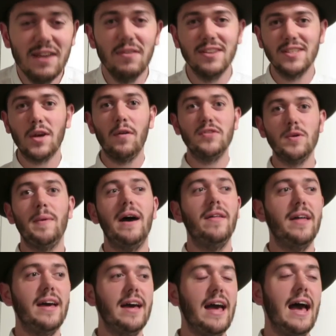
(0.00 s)
runs a coffee shop out
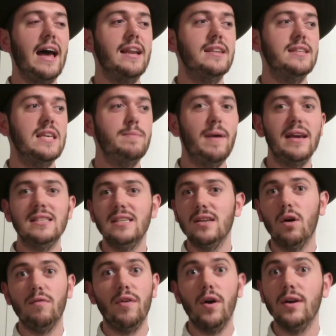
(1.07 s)
there, and he basically
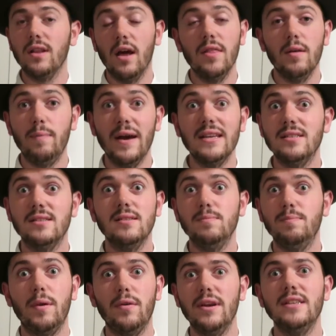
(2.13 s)
got voted like the best
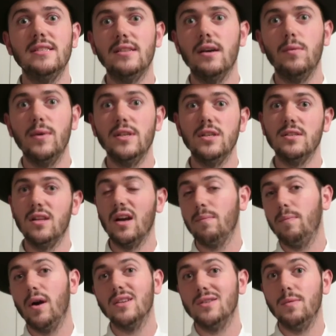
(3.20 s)
barista, which is like the
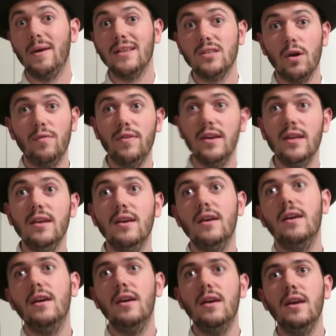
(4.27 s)
person who makes coffee
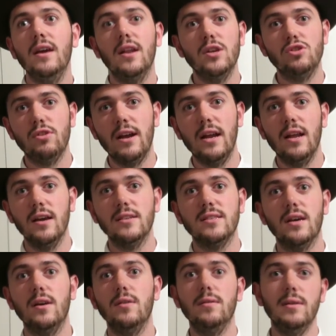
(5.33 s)
in Australia.
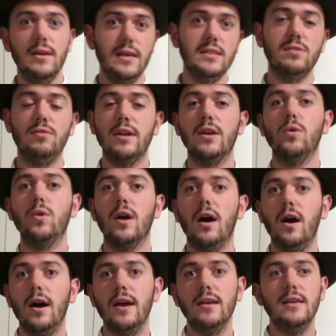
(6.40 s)
So he's a really cool
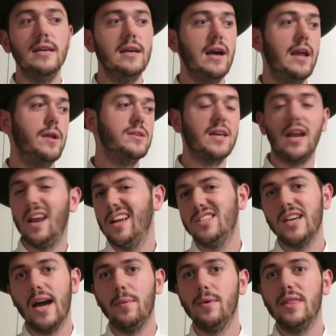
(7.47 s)
guy, and it was kind of like
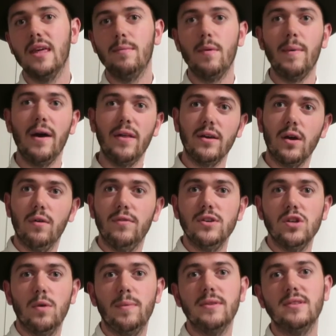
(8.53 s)
chatting with him about the coffee
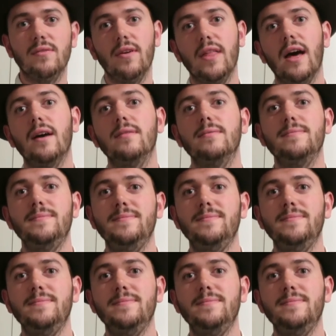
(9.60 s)
shop and stuff like that.